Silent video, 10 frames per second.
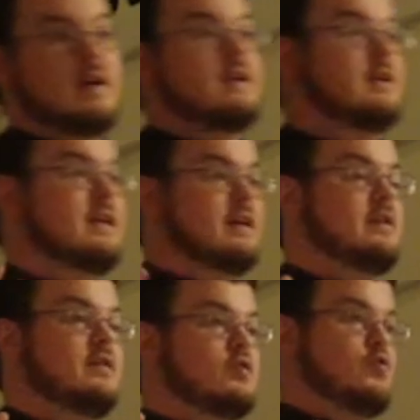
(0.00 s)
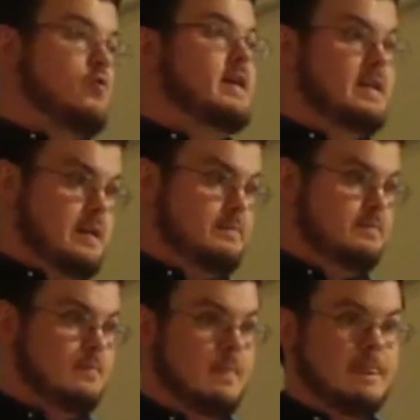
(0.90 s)
written in Greek.
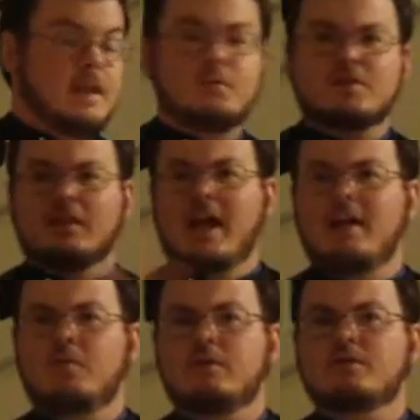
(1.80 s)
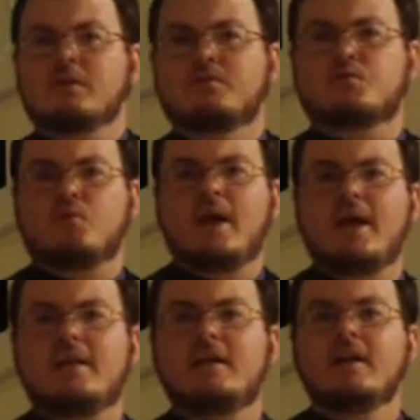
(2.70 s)
It was a language of
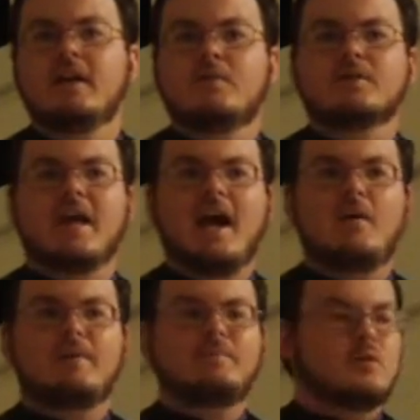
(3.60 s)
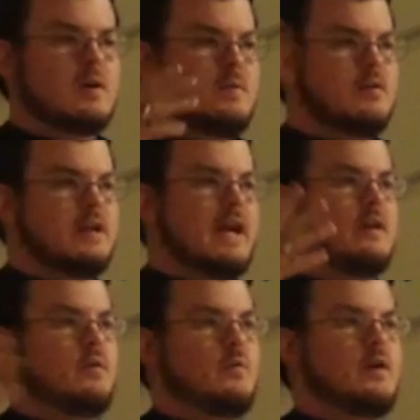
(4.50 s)
trade. It was how people
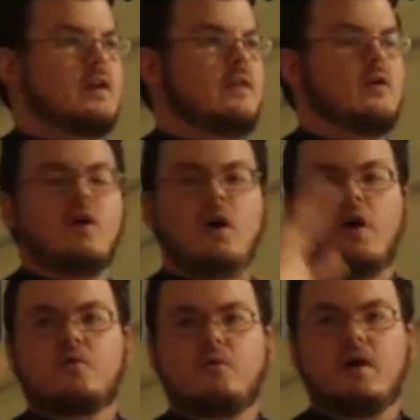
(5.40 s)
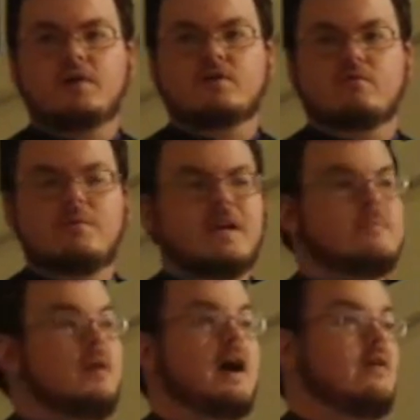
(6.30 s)
communicated with one another across the Roman
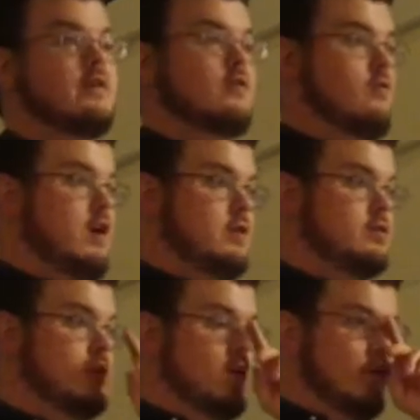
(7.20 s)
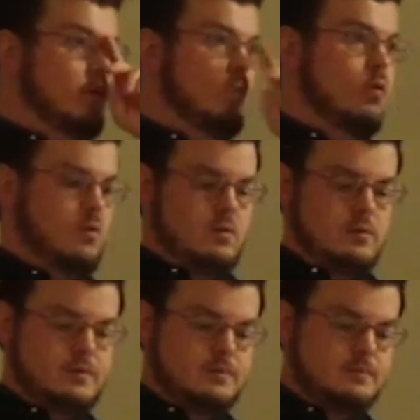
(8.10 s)
Empire and across the world.